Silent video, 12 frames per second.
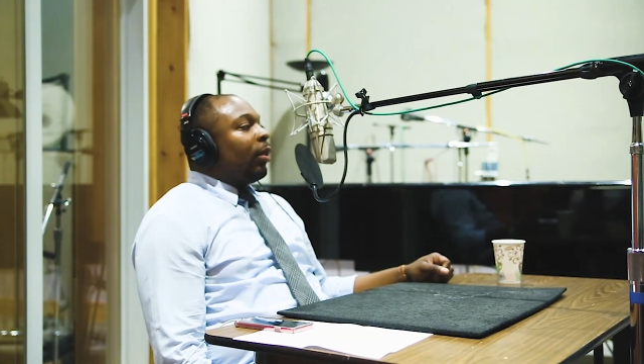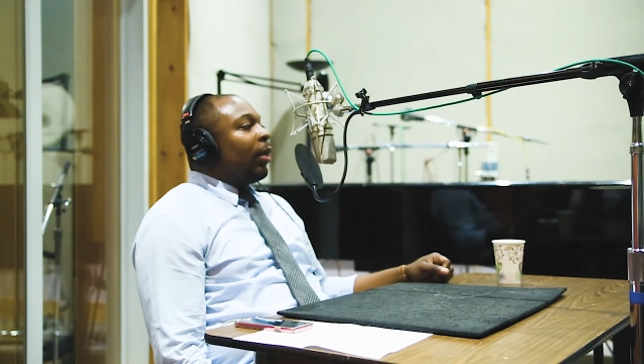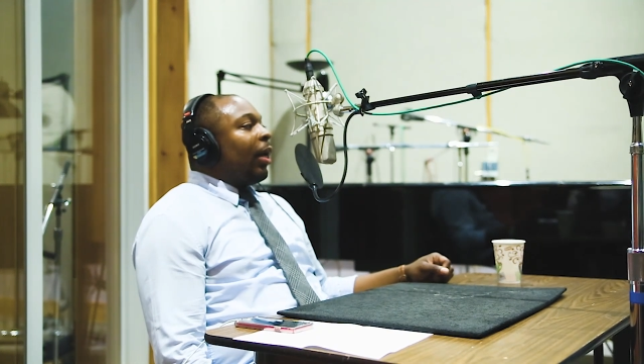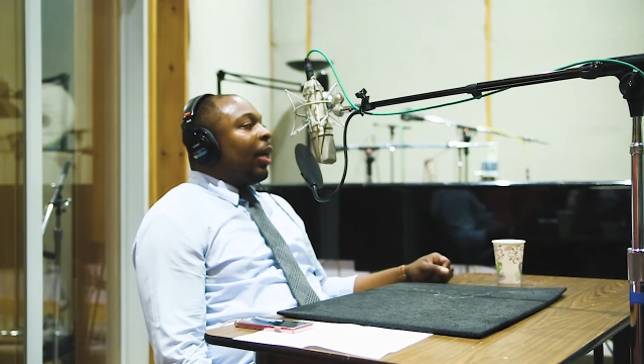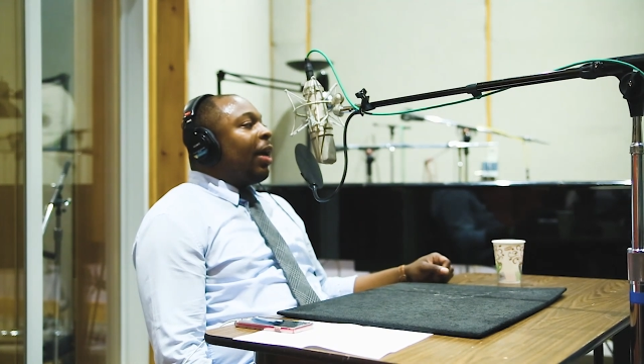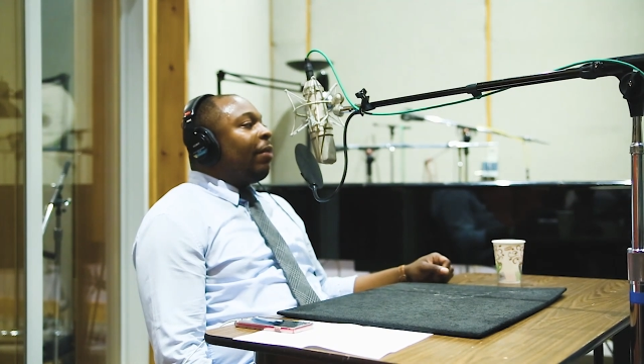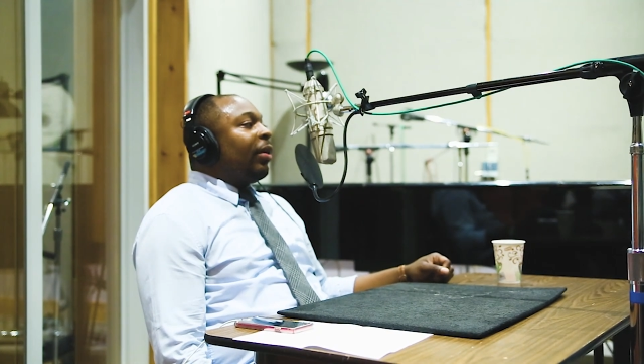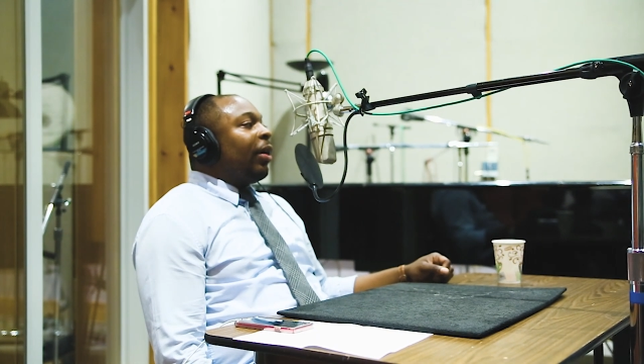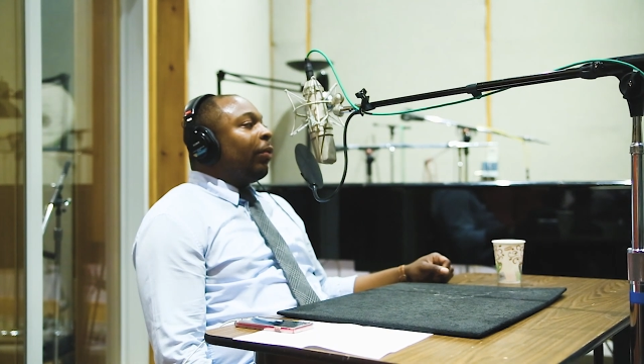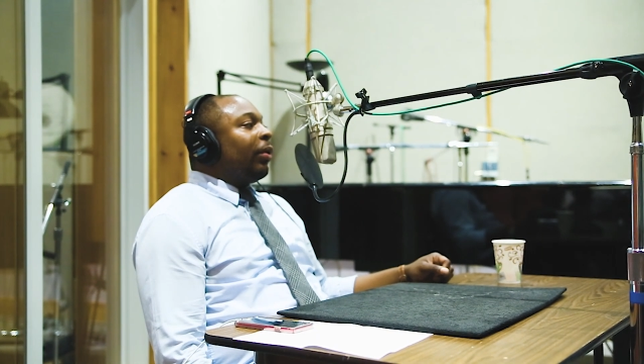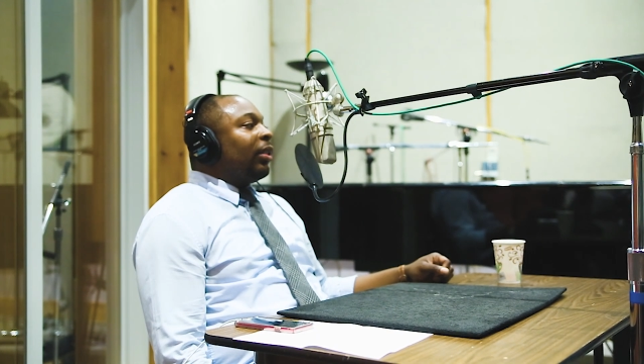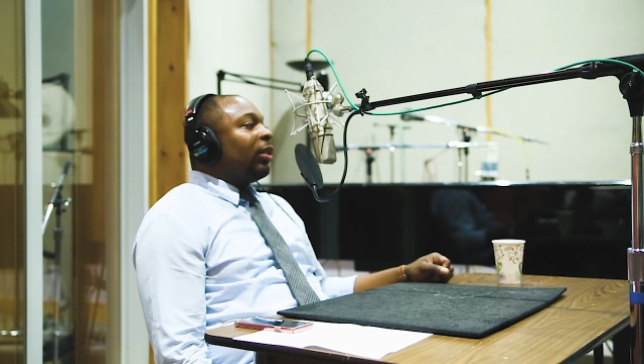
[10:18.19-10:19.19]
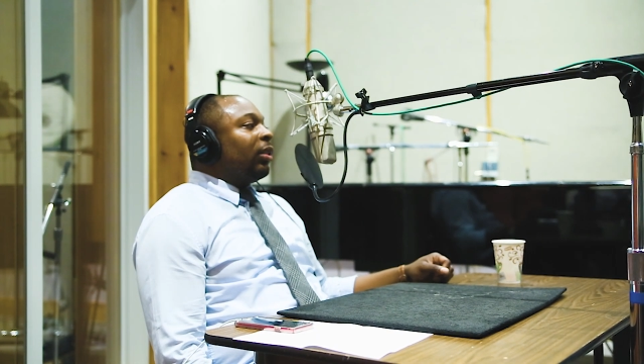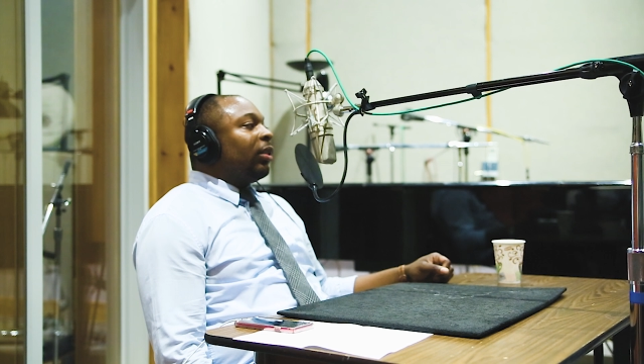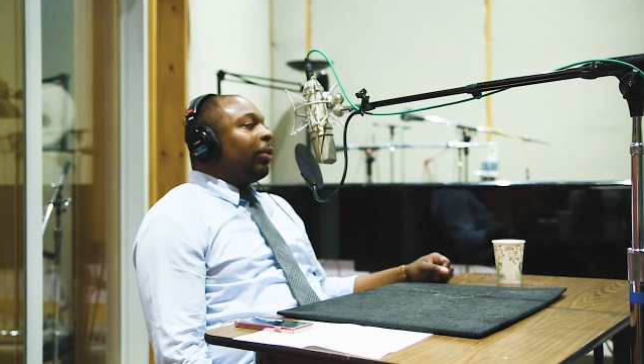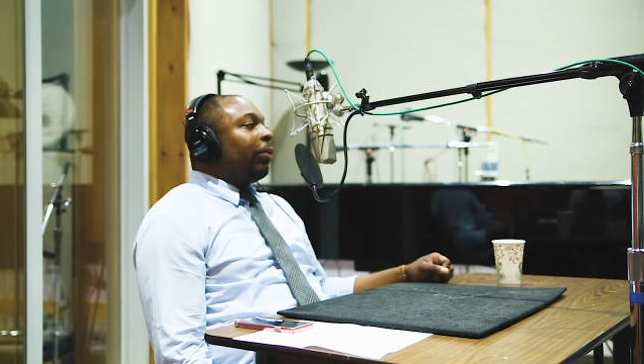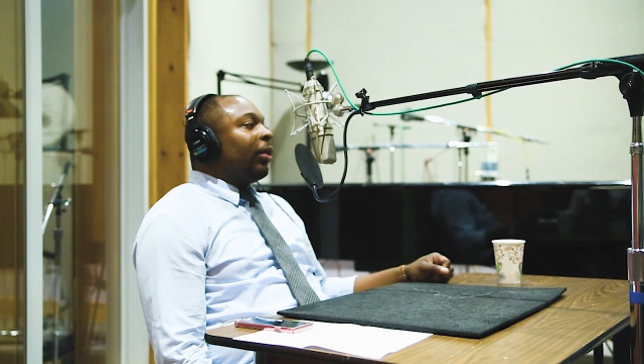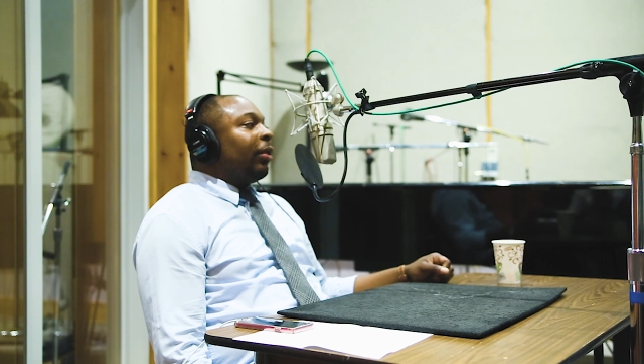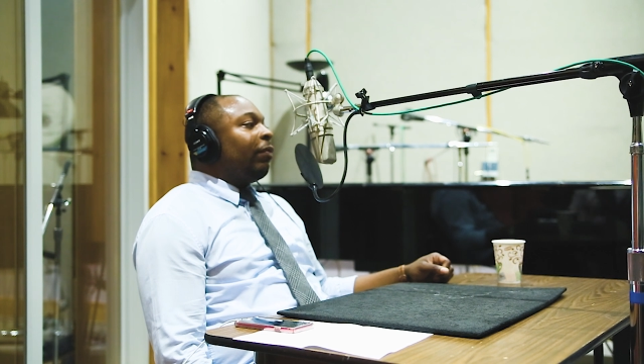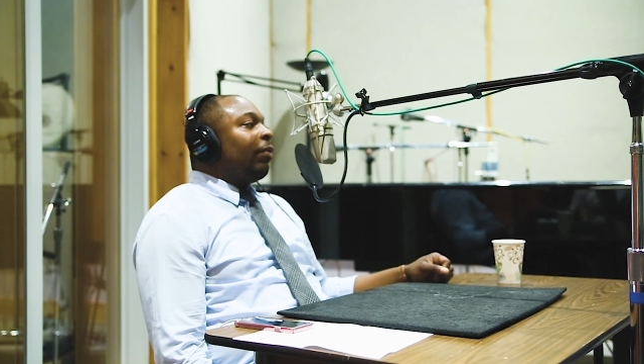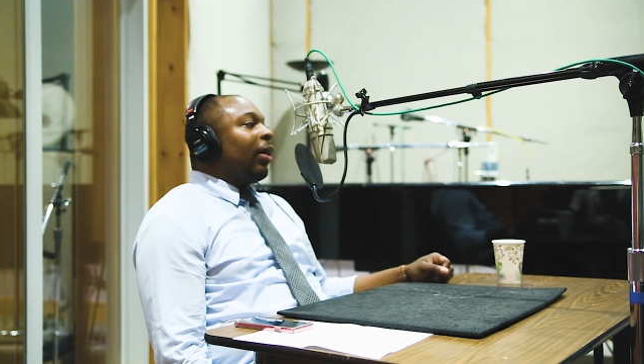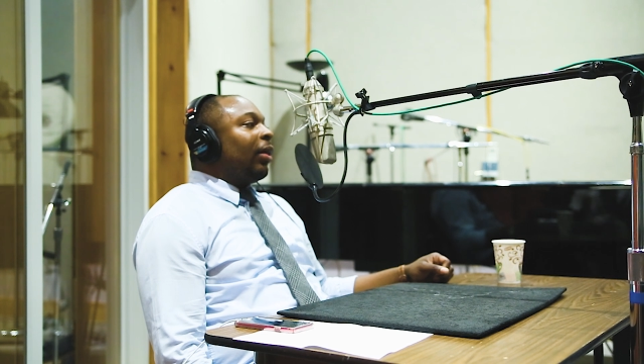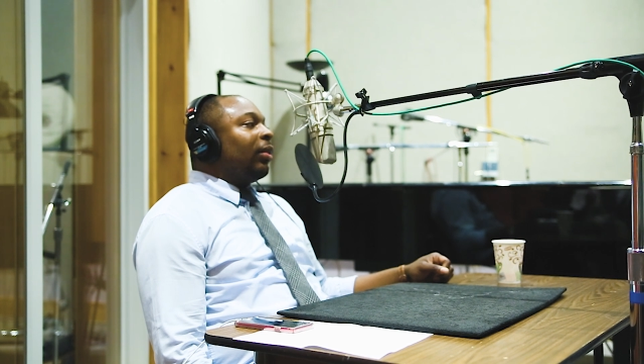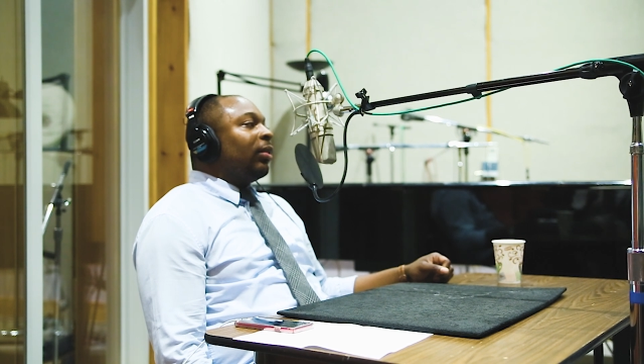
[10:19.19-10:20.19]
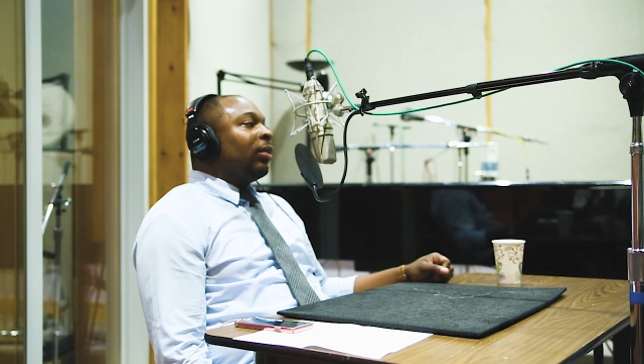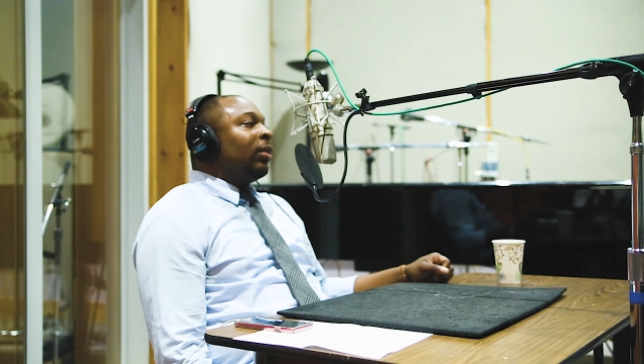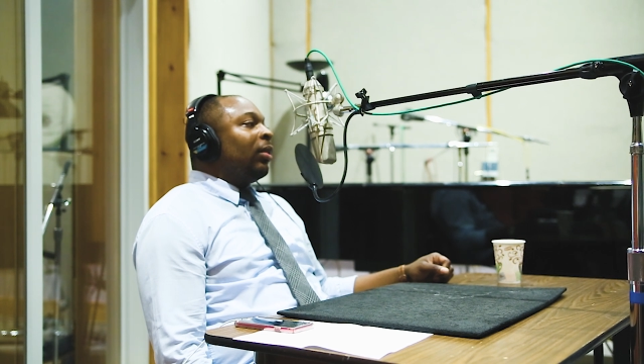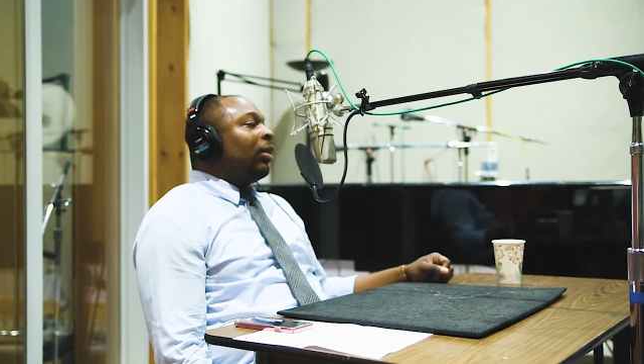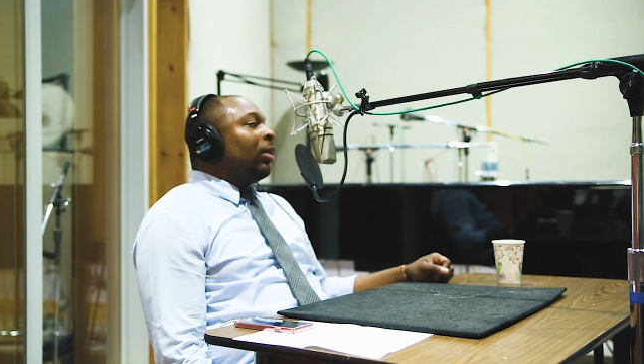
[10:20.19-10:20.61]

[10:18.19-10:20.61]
kind of having that relationship with their fathers.